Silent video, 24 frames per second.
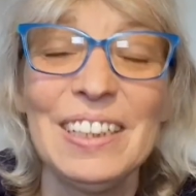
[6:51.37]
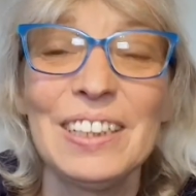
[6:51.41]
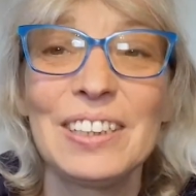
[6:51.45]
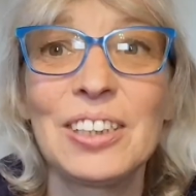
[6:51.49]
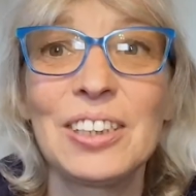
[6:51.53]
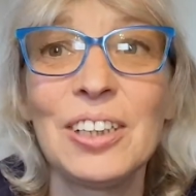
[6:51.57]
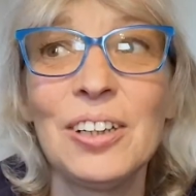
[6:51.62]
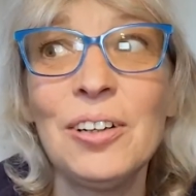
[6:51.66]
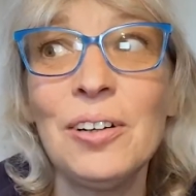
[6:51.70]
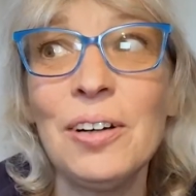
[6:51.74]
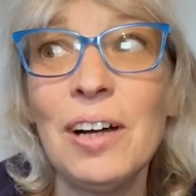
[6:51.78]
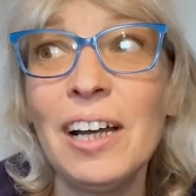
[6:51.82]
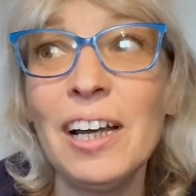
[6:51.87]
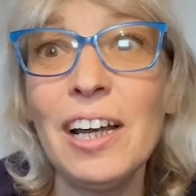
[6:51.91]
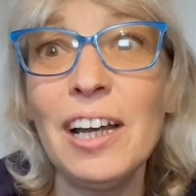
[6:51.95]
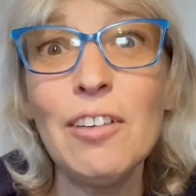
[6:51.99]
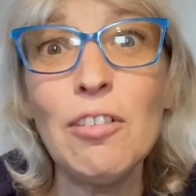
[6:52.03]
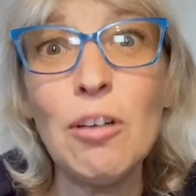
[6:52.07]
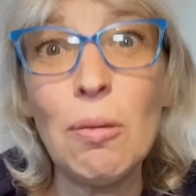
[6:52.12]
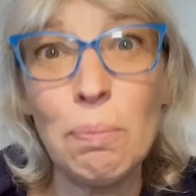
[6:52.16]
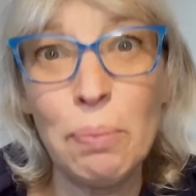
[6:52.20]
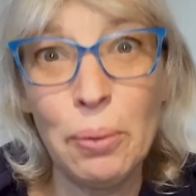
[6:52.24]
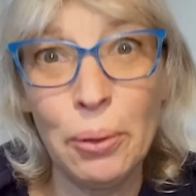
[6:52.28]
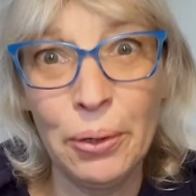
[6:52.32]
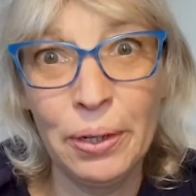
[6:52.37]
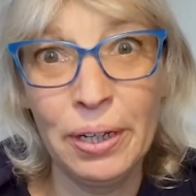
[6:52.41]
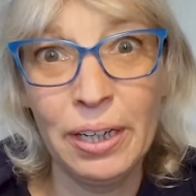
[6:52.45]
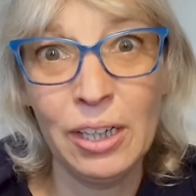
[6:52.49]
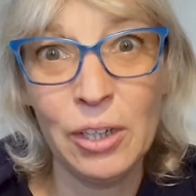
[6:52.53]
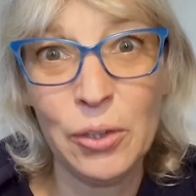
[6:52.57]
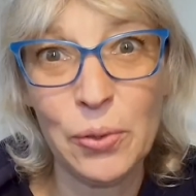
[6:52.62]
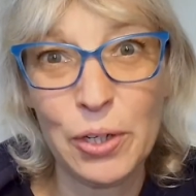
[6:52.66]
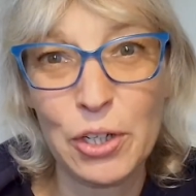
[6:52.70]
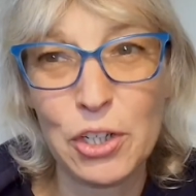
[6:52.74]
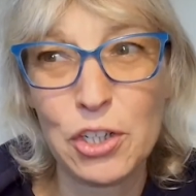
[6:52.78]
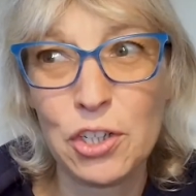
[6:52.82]
So I have a burning
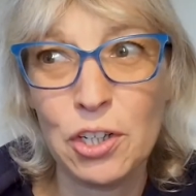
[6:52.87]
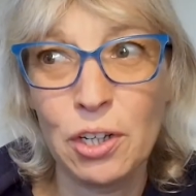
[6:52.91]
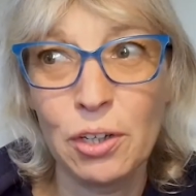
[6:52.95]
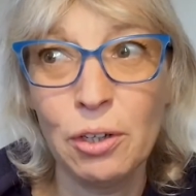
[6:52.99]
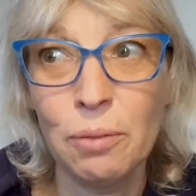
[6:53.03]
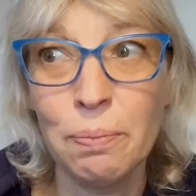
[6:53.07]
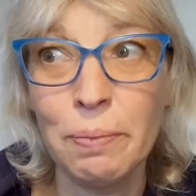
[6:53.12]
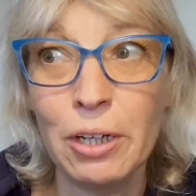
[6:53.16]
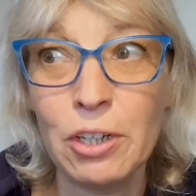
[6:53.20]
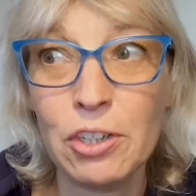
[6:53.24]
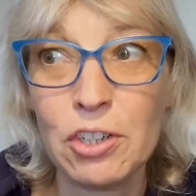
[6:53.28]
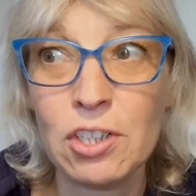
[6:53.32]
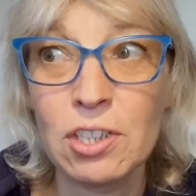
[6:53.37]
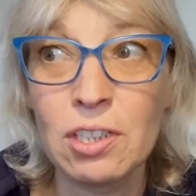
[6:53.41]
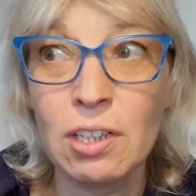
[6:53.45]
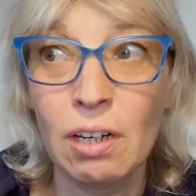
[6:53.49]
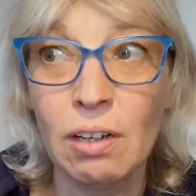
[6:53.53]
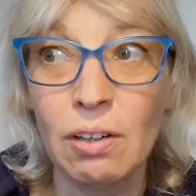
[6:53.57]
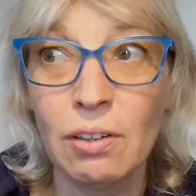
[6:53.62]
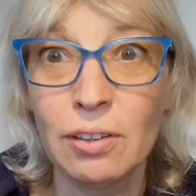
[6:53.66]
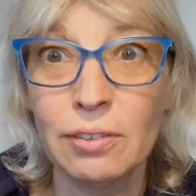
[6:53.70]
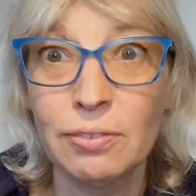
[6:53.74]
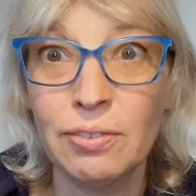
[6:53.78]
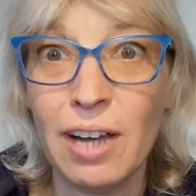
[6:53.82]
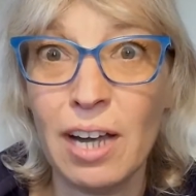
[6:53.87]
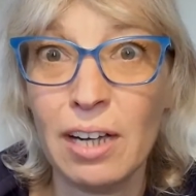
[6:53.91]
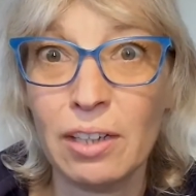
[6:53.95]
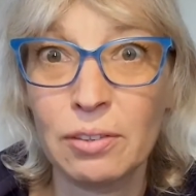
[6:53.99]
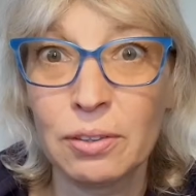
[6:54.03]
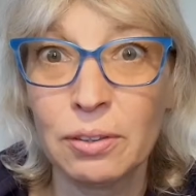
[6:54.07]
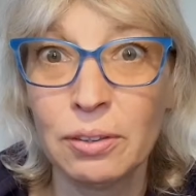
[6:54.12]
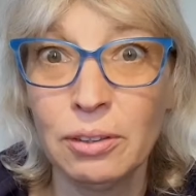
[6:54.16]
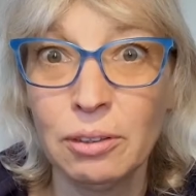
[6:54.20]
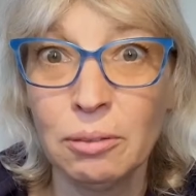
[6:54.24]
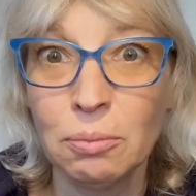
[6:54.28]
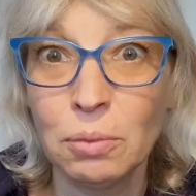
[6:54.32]
question. You mentioned a lot of
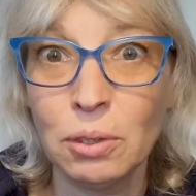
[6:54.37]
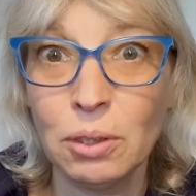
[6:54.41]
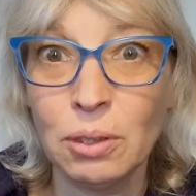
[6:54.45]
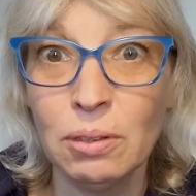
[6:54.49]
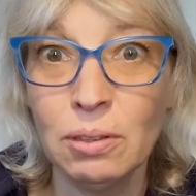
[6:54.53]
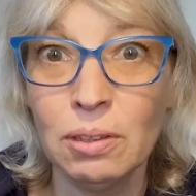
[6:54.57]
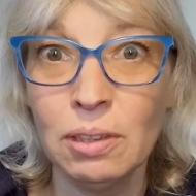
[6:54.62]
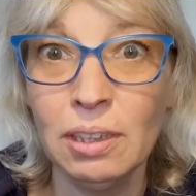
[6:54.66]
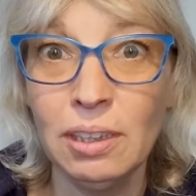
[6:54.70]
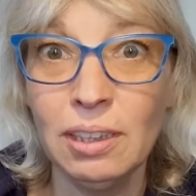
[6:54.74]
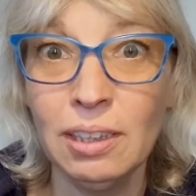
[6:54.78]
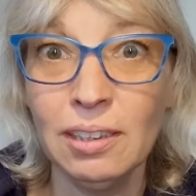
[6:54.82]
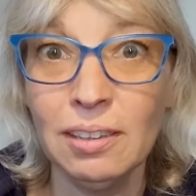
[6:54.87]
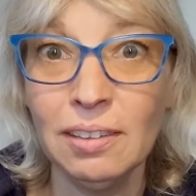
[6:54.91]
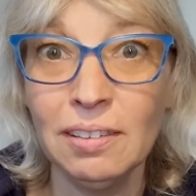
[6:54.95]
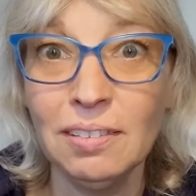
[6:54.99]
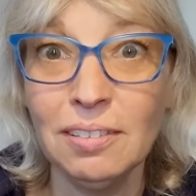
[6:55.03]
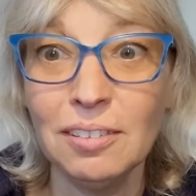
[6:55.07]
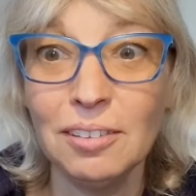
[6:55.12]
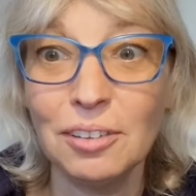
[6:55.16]
acronyms earlier.